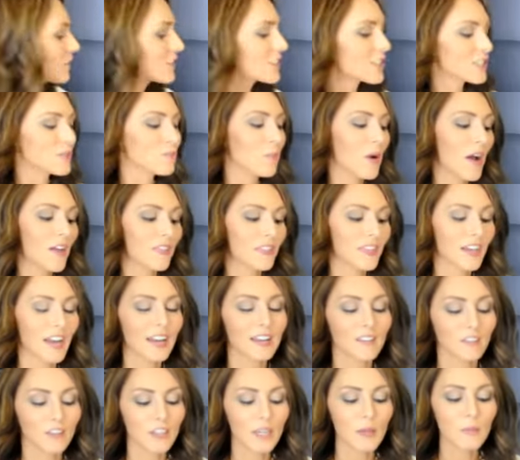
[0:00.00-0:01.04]
just bought that
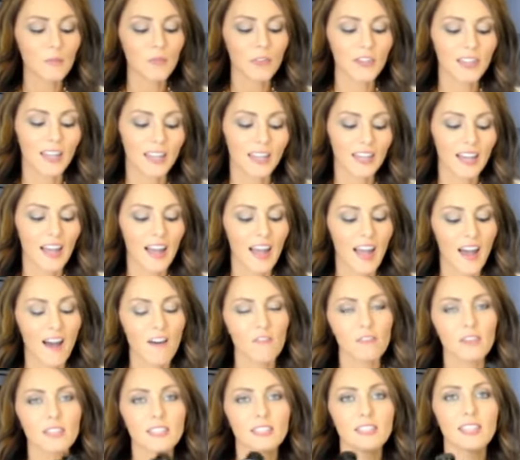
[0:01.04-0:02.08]
I keep forgetting I
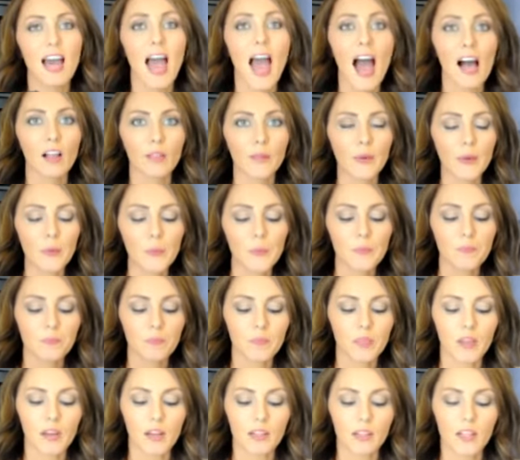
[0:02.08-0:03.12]
have is the aloe.
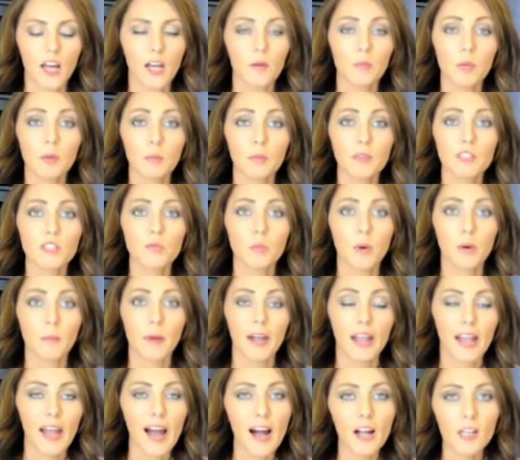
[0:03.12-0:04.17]
A lot of people swear
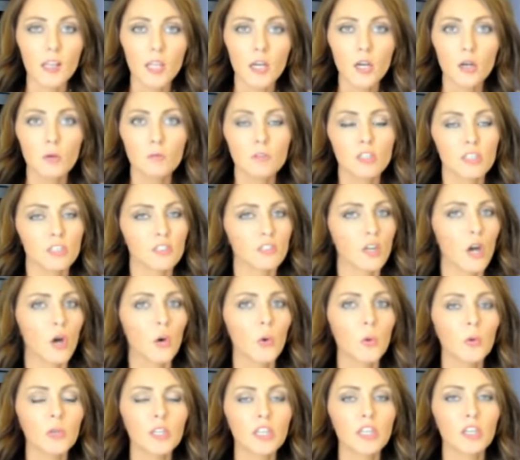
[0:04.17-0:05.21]
by aloe, just
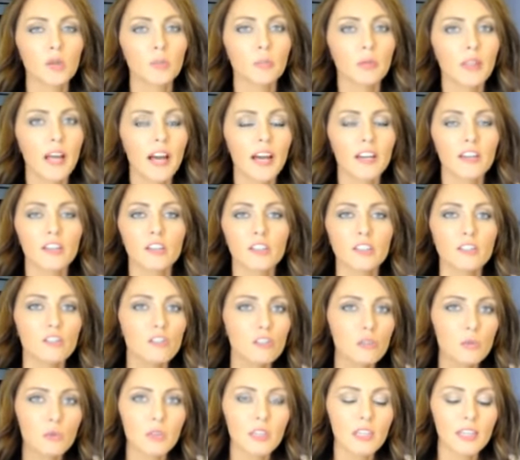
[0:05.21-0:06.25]
coating your bladder and
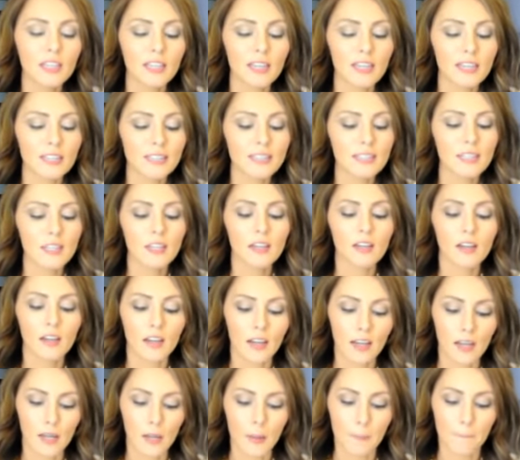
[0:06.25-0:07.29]
soothing it.
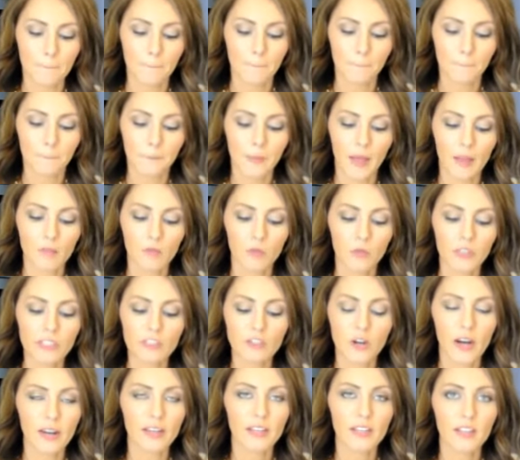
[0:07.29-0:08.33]
I've only
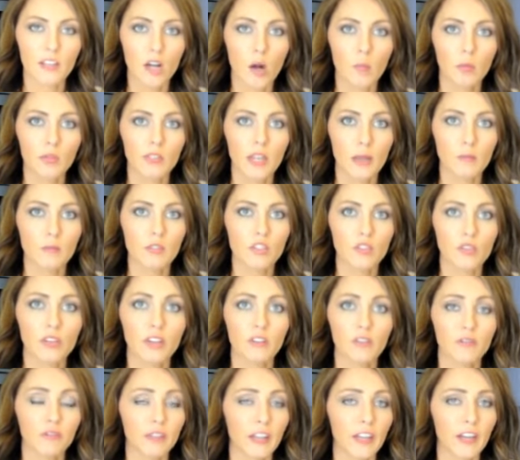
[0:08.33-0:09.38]
tried it a couple times during a
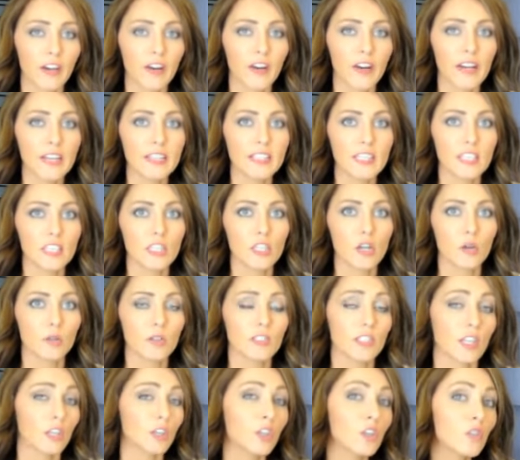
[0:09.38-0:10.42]
flare and didn't notice
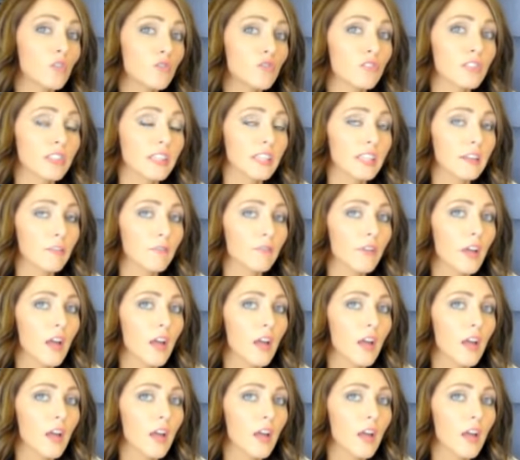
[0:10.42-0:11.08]
a huge relief.